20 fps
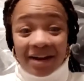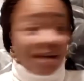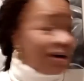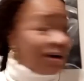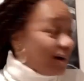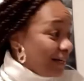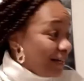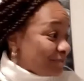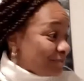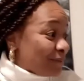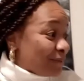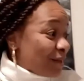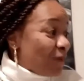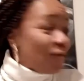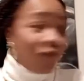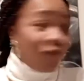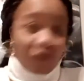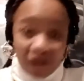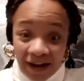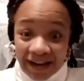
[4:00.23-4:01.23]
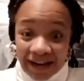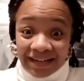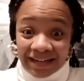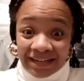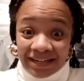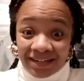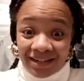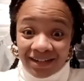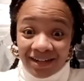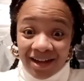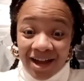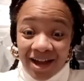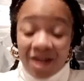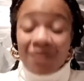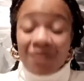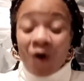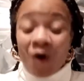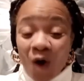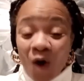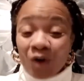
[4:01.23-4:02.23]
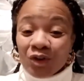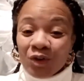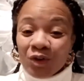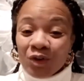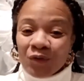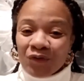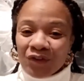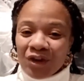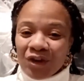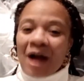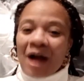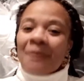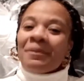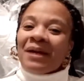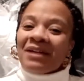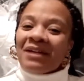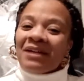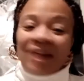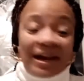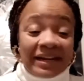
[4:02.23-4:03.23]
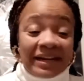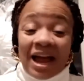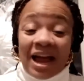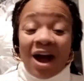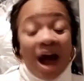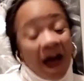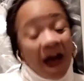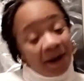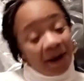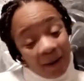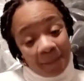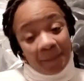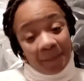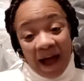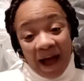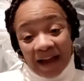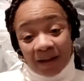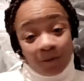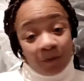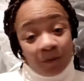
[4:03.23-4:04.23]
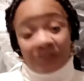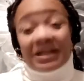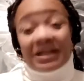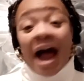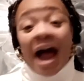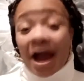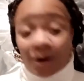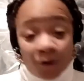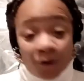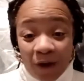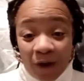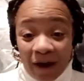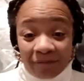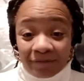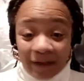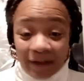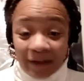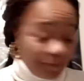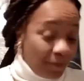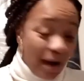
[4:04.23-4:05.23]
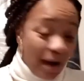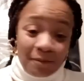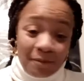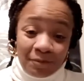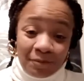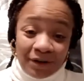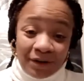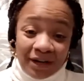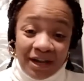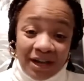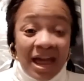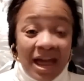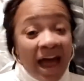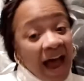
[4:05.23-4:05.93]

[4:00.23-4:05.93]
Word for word: um, free for all youth. You know, I pay right now out of my pocket, which I don't have a problem with it.